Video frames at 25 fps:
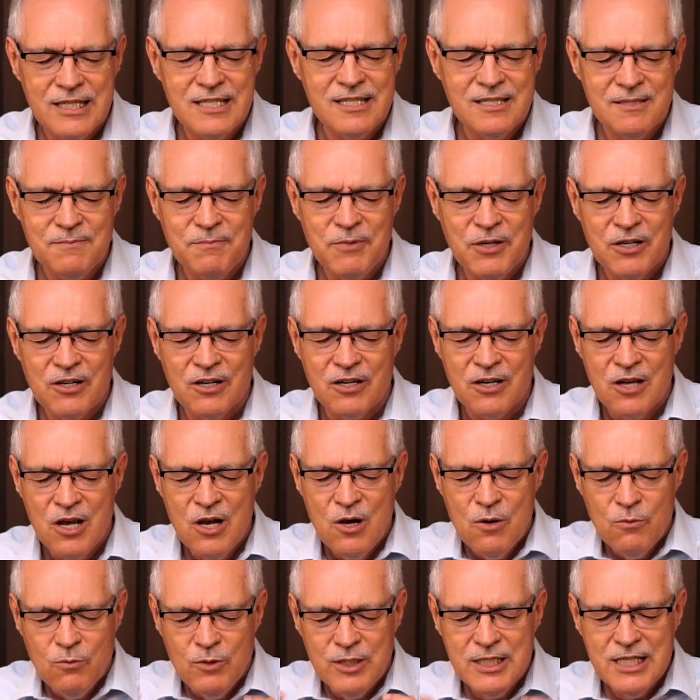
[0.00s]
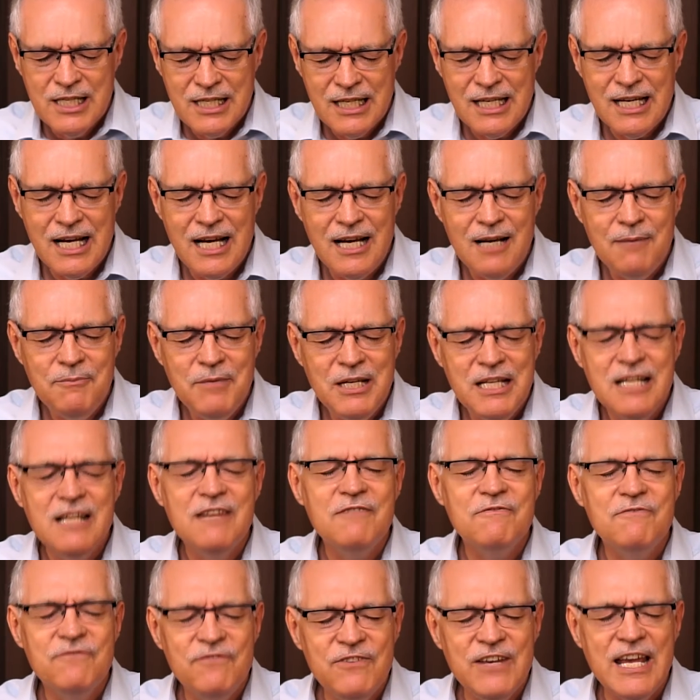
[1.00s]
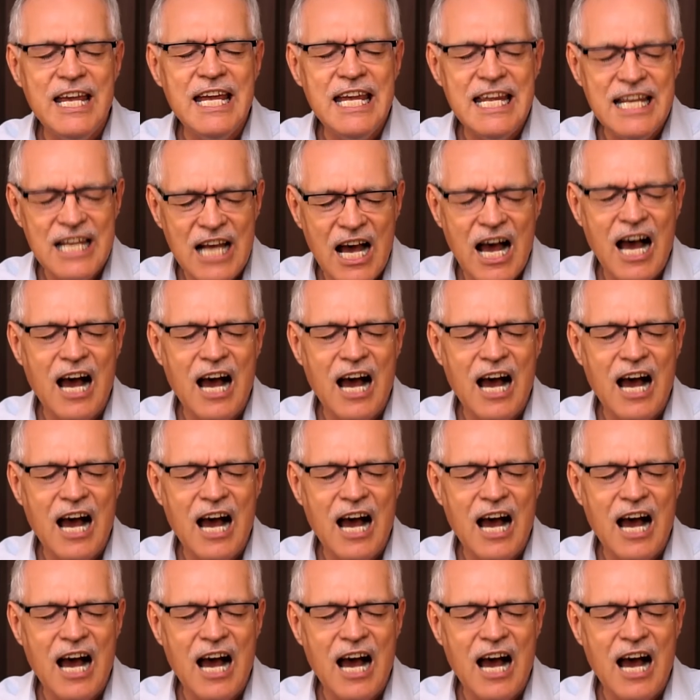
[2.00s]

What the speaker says: Spirit would come and invade